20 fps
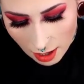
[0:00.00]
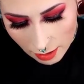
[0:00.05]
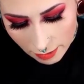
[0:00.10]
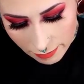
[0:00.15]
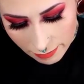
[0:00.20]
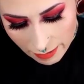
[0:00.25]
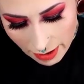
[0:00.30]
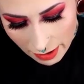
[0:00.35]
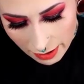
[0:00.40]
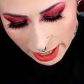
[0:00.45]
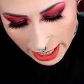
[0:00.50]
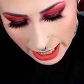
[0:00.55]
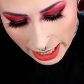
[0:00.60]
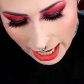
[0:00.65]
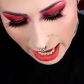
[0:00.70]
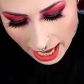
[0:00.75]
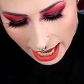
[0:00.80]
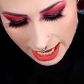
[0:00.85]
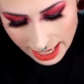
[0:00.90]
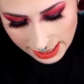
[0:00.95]
very
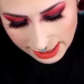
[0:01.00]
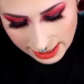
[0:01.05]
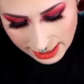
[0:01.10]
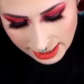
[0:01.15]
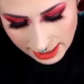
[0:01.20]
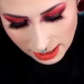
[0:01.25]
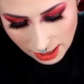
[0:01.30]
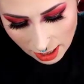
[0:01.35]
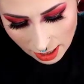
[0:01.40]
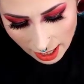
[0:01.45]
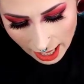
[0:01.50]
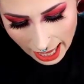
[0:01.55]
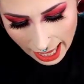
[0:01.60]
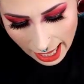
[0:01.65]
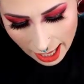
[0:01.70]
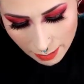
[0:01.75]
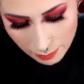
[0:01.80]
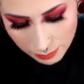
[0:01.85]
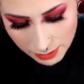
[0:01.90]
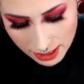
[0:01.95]
nice
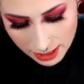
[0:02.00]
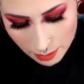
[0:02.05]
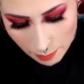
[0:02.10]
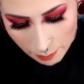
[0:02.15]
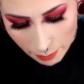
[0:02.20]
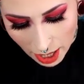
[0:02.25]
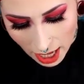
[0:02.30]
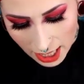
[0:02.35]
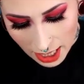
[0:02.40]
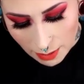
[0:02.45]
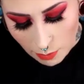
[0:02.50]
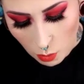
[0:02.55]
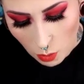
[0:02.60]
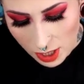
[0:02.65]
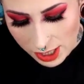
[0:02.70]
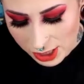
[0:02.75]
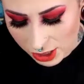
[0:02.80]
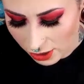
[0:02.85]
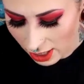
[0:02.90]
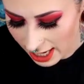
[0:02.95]
Hemp's Body
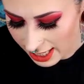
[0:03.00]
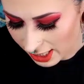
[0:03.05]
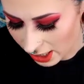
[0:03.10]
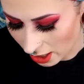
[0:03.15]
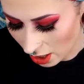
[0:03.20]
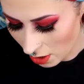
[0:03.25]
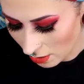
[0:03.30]
Moisturizer.